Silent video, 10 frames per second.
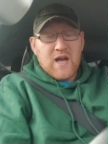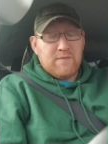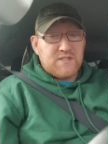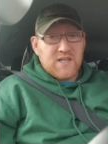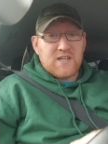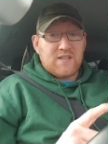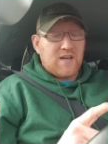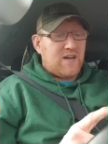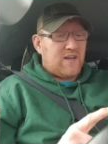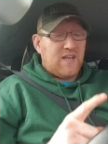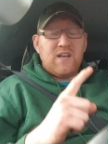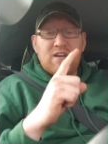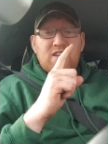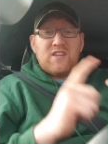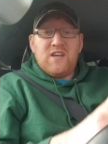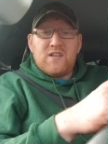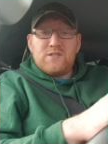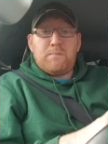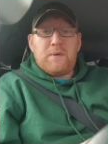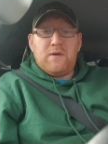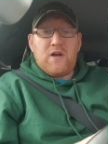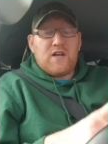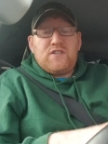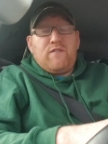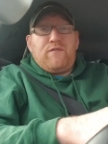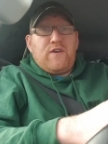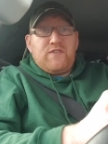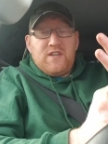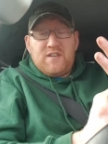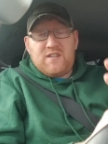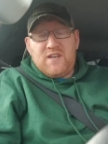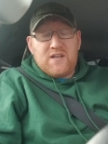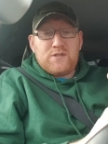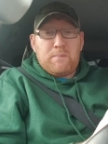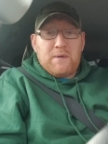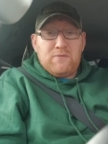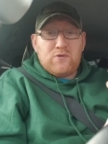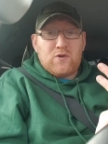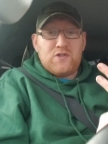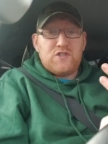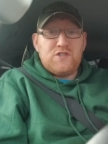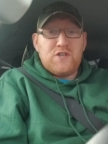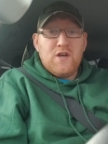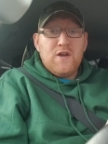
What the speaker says: I'm sick and tired of hearing £300, £150 to £300 torches